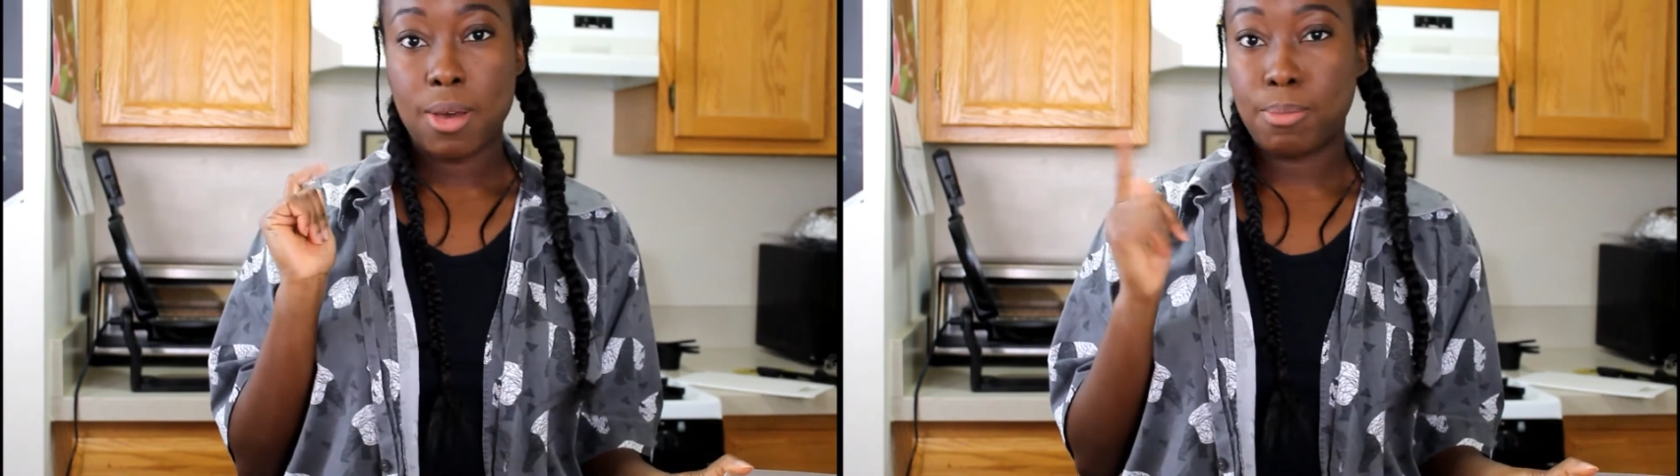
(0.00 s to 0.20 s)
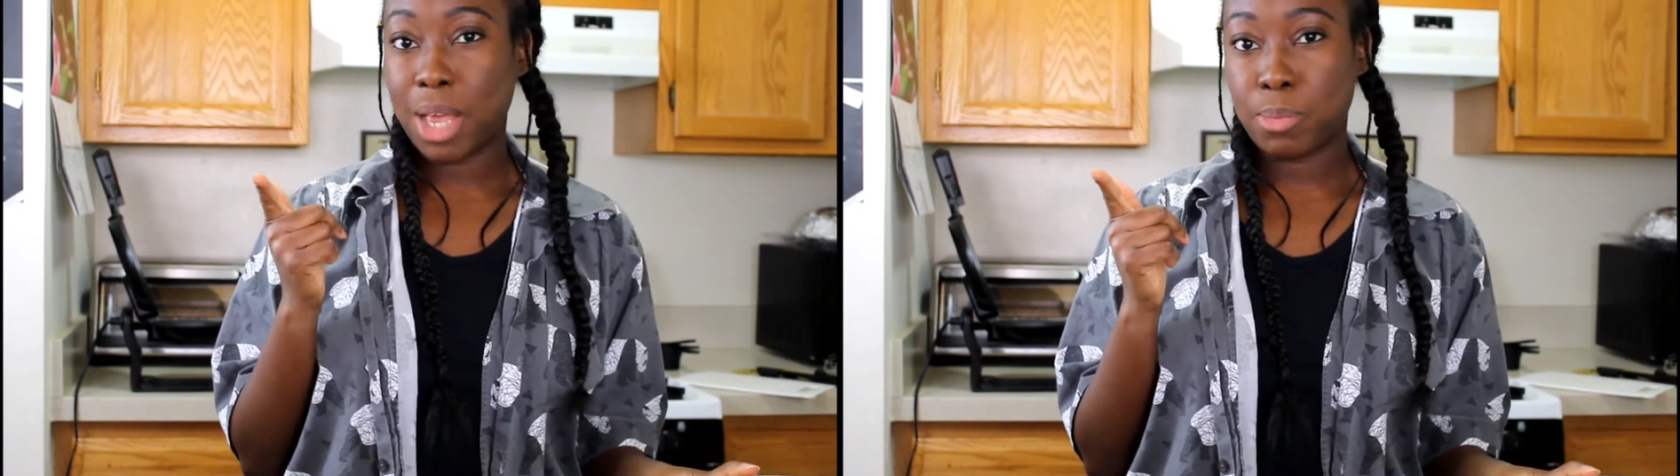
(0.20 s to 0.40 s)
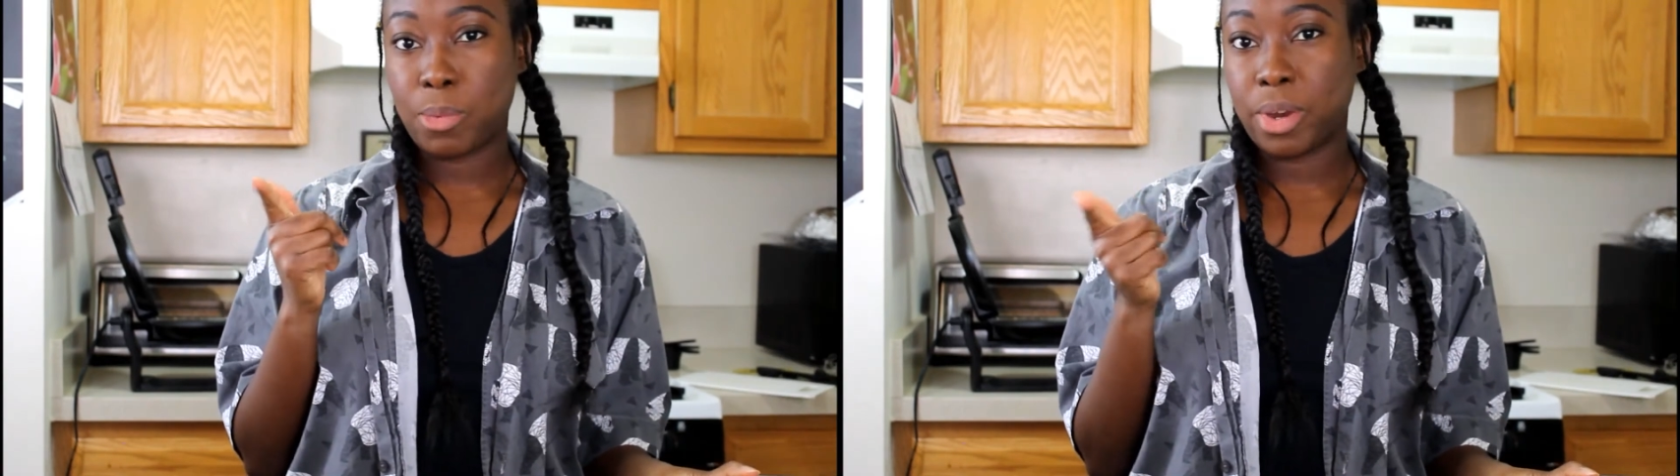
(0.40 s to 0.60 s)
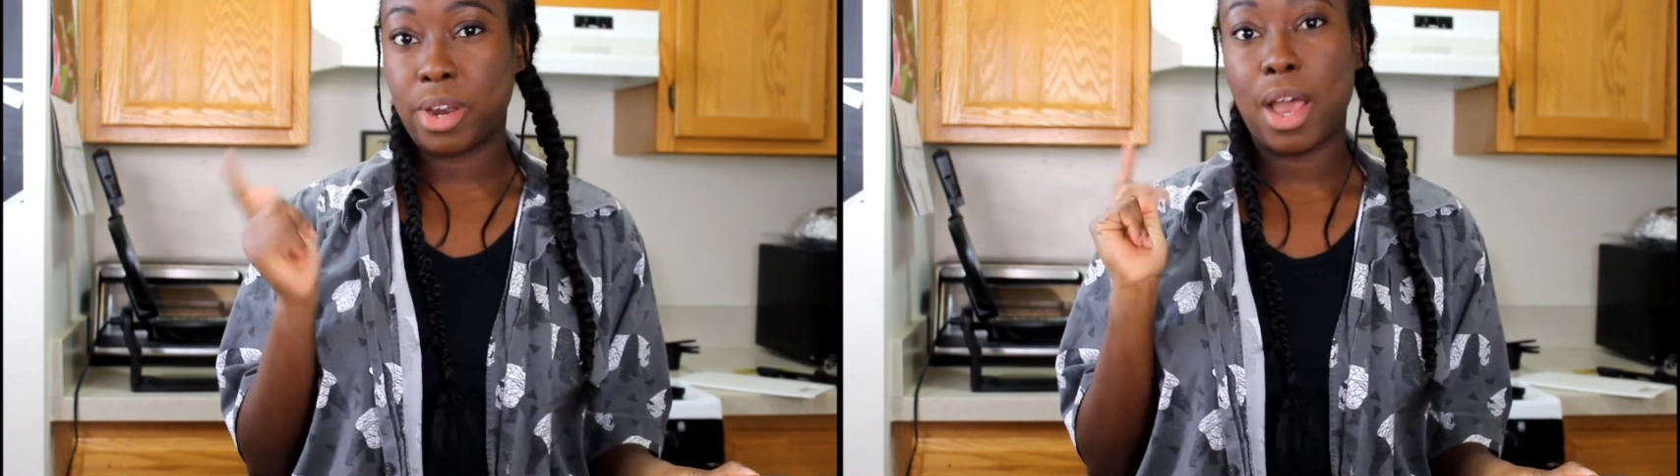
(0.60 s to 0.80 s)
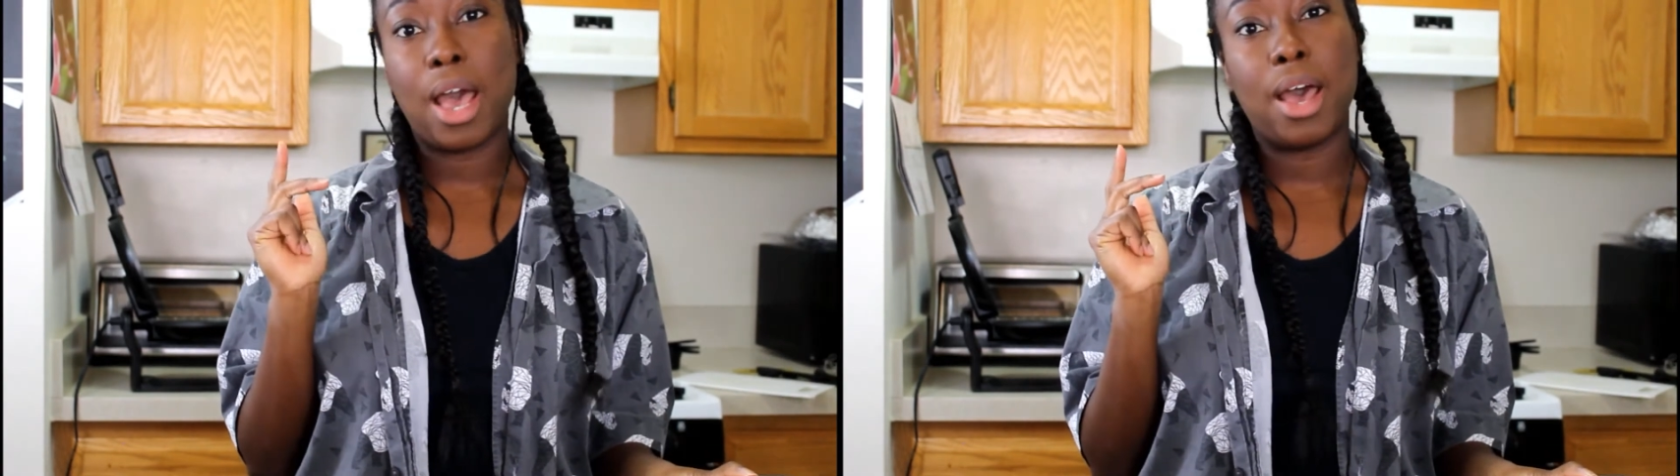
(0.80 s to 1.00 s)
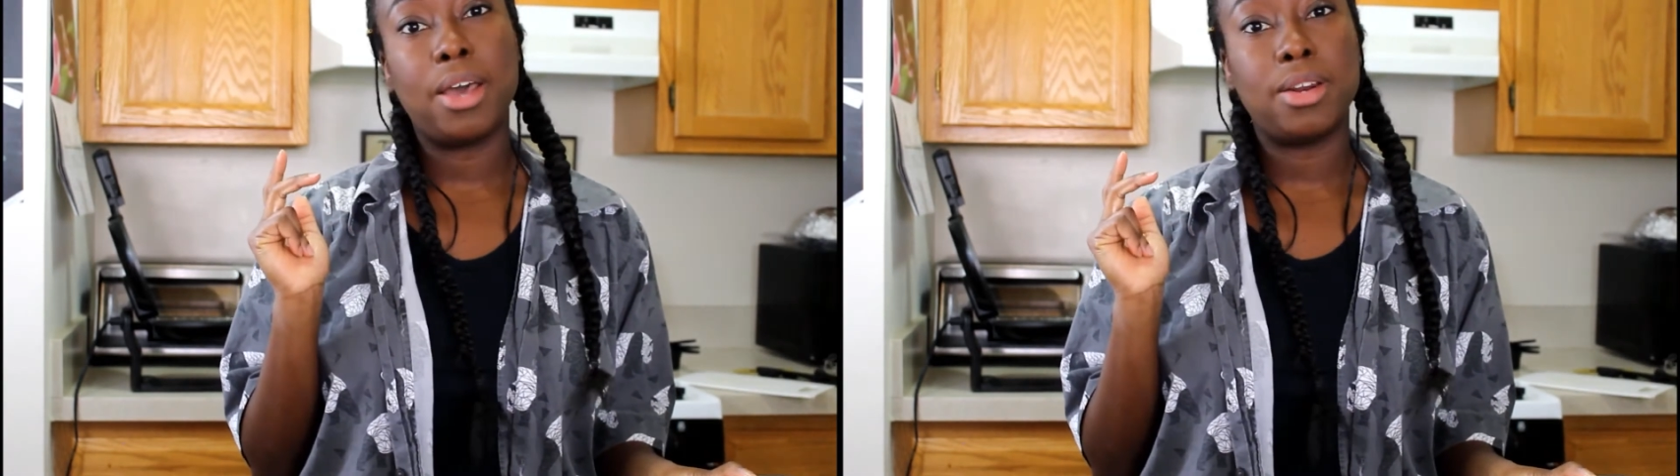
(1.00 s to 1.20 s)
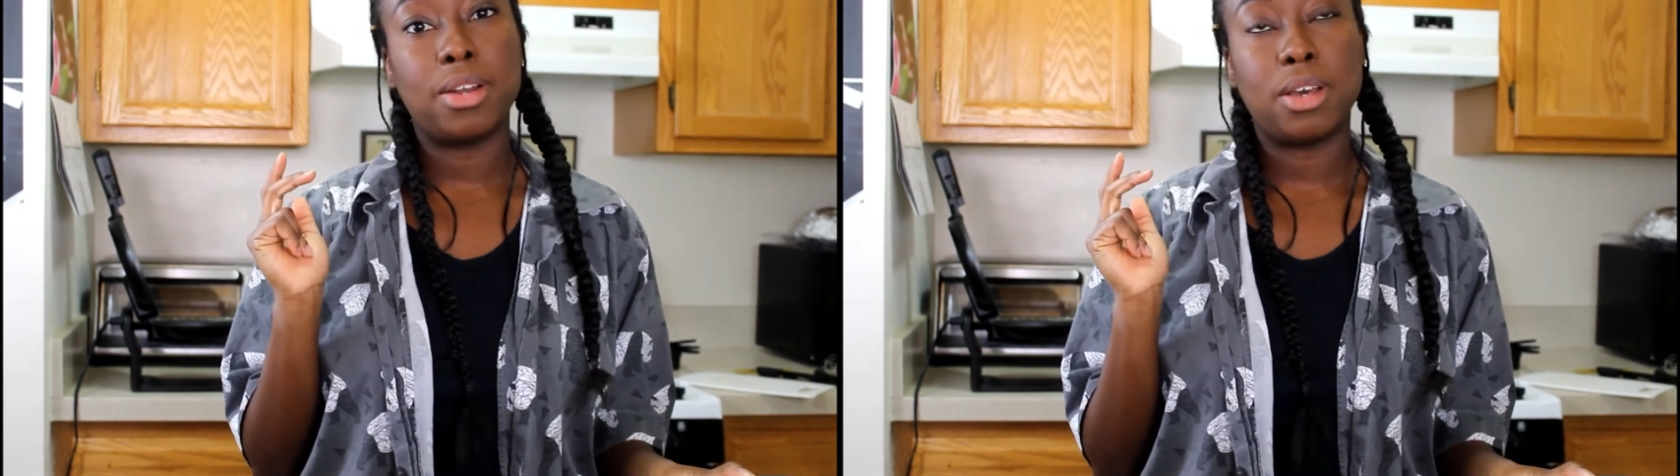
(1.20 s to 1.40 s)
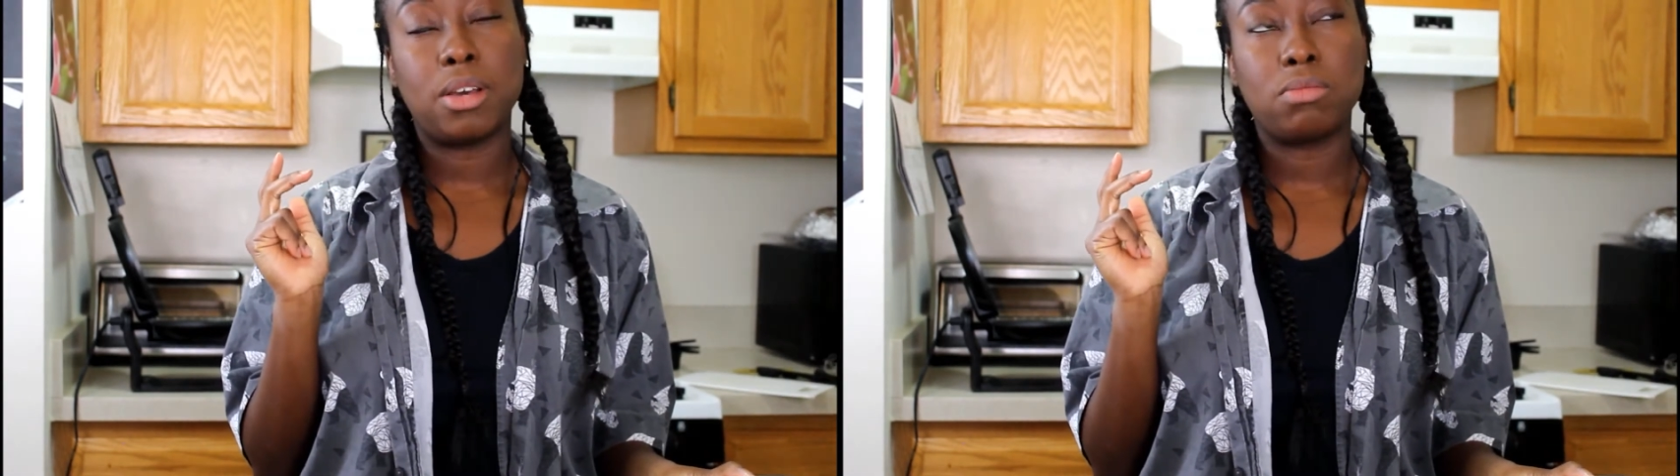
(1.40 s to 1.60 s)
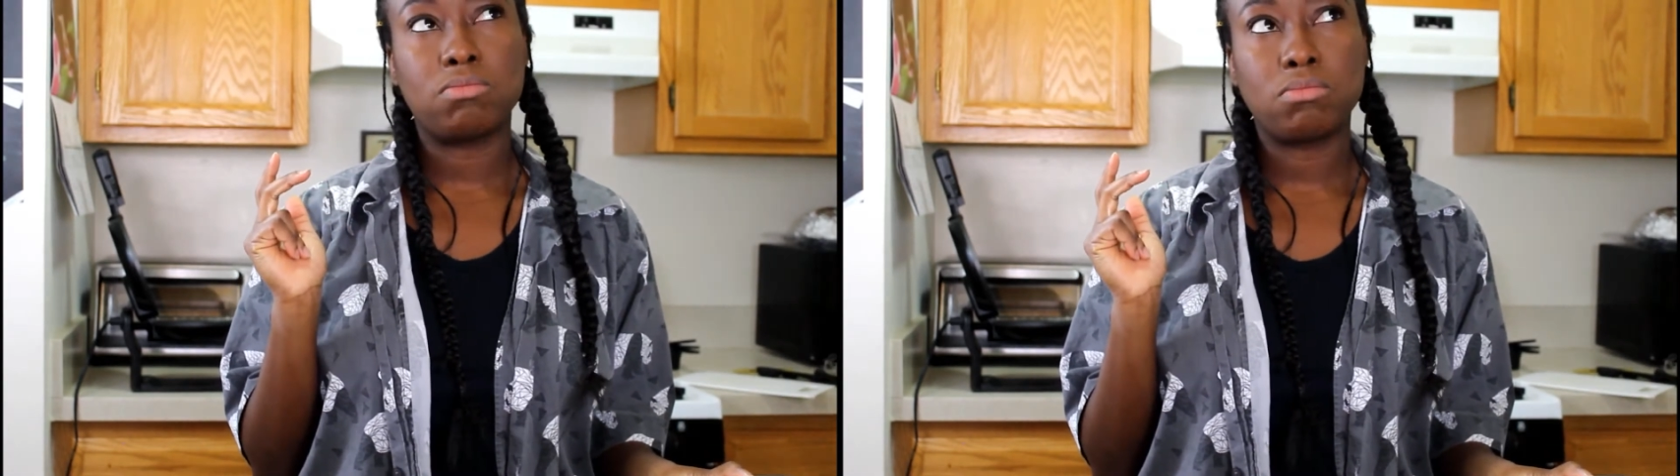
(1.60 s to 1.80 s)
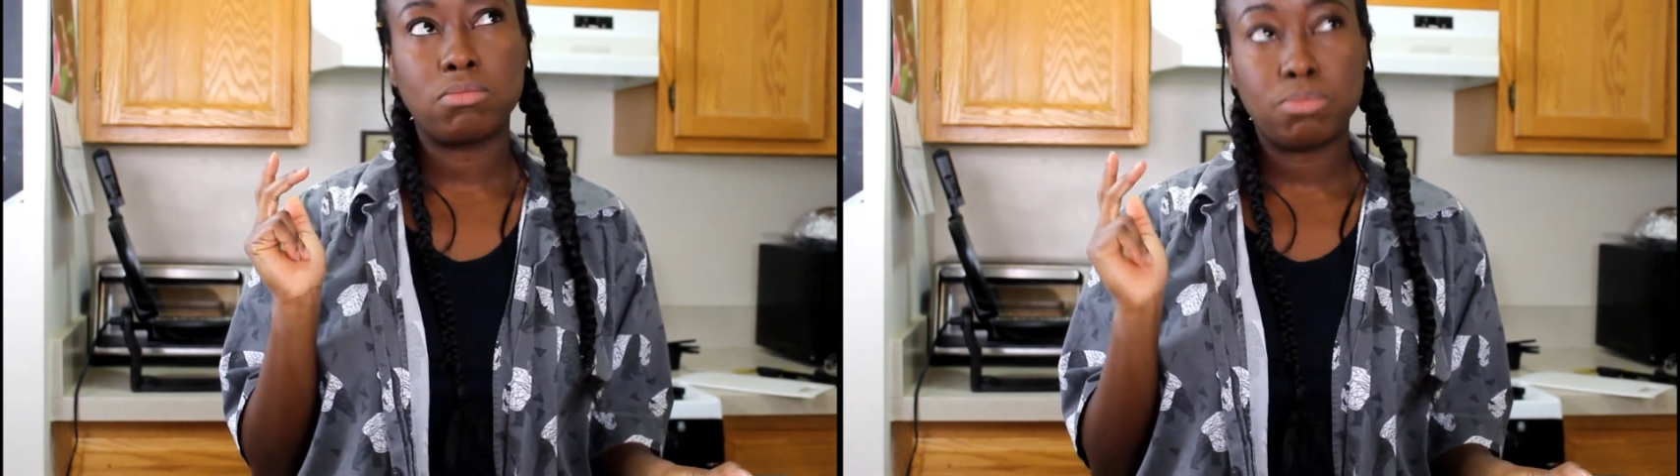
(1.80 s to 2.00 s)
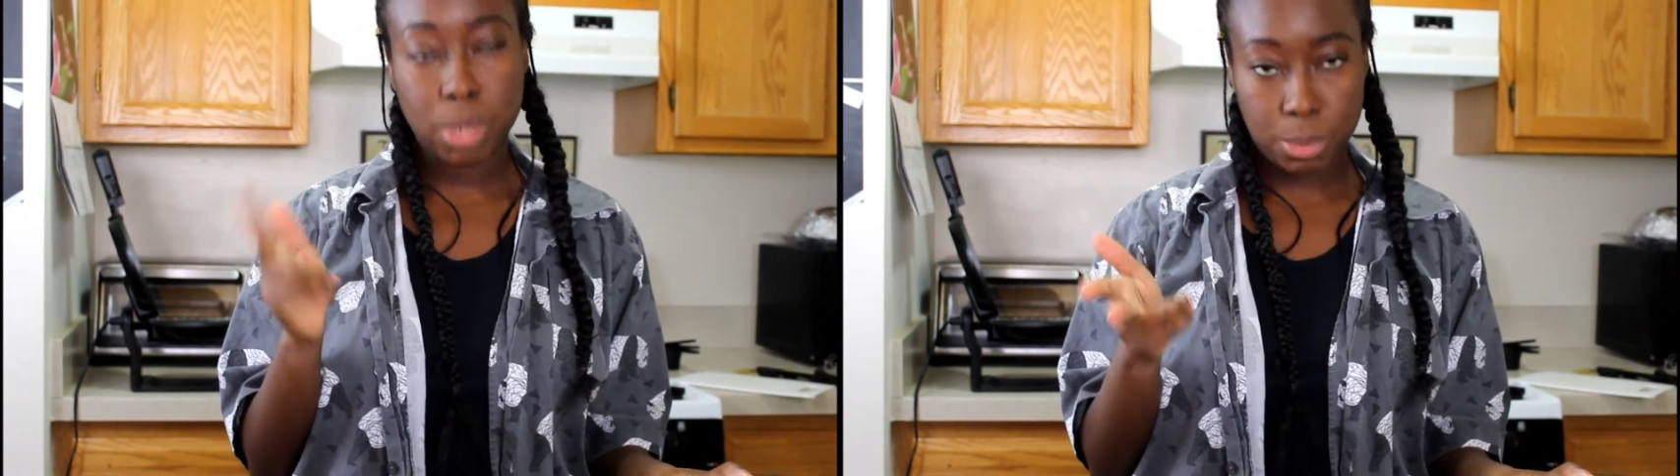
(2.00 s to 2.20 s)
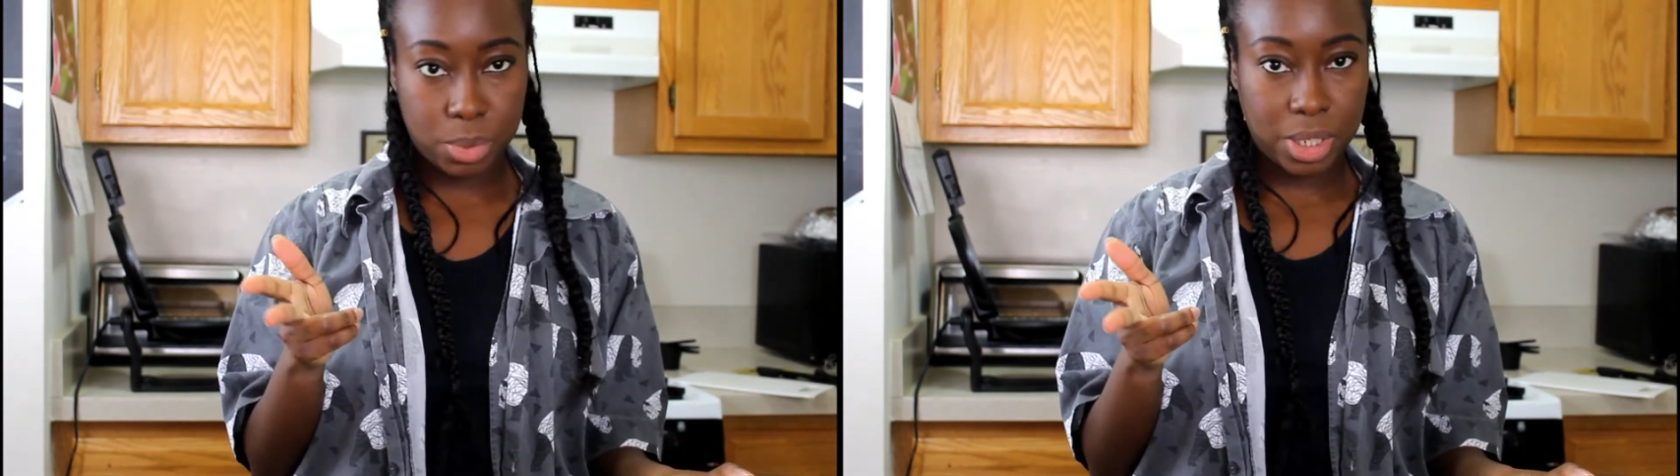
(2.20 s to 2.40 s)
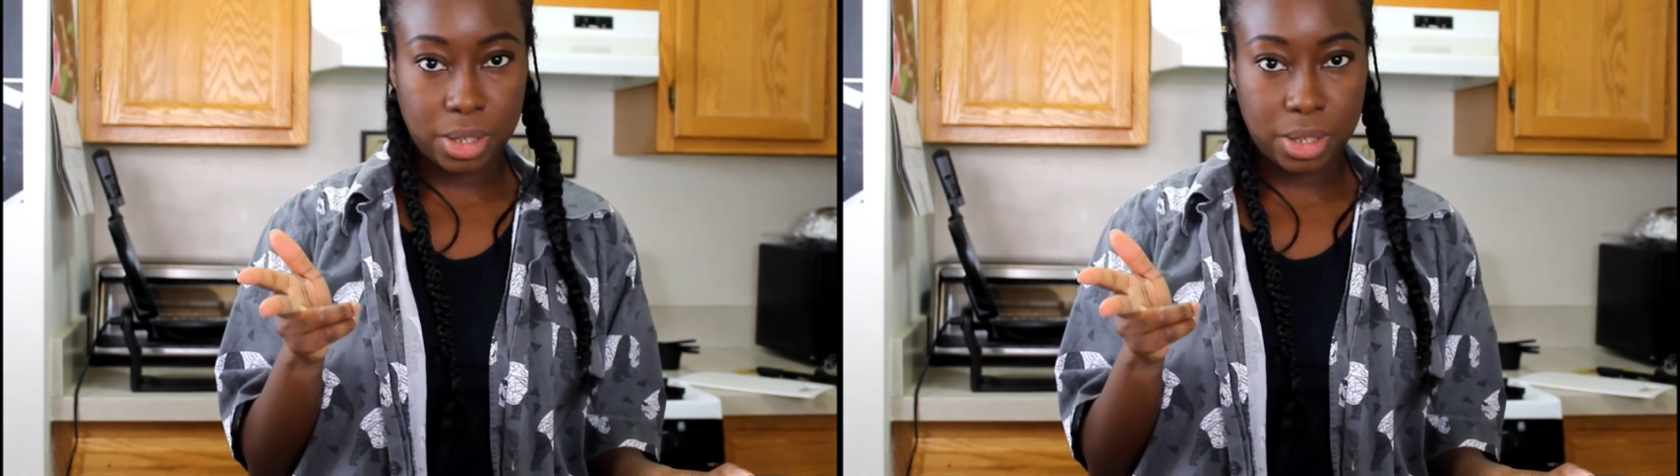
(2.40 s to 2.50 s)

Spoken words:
black pepper, and paprika.